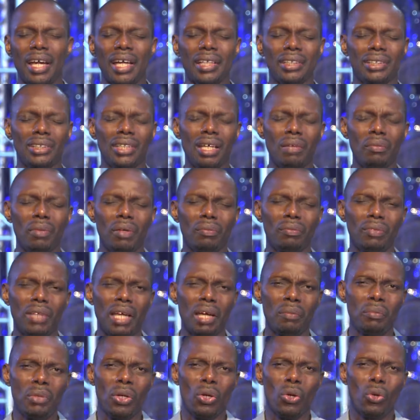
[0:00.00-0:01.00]
And some of
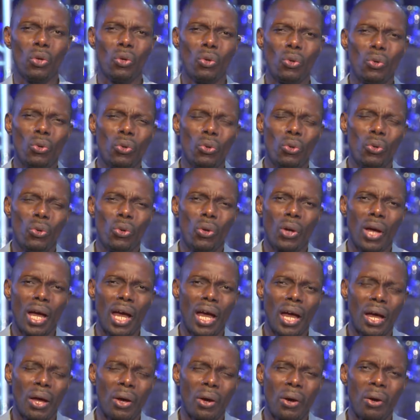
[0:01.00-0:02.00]
them who
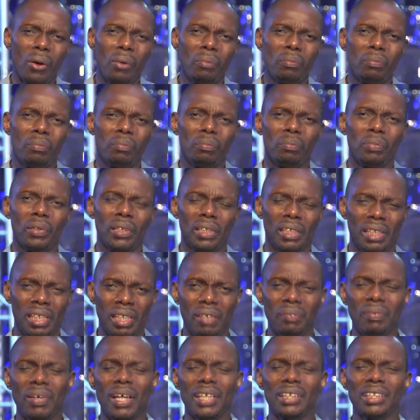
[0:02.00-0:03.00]
are
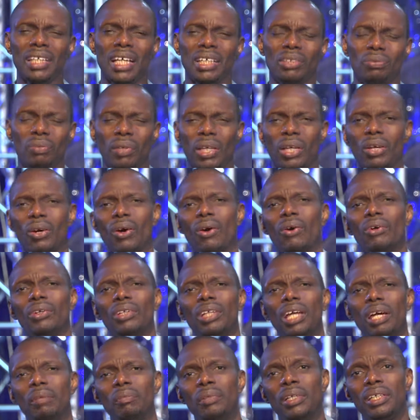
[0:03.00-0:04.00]
unbelievers, as we call
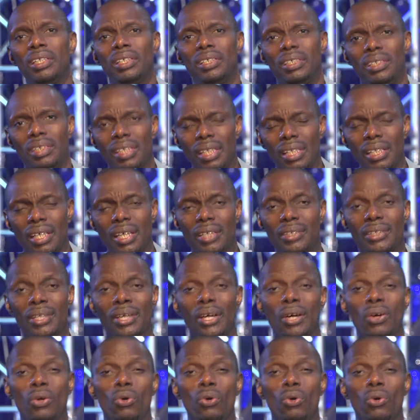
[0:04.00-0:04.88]
them, sinners,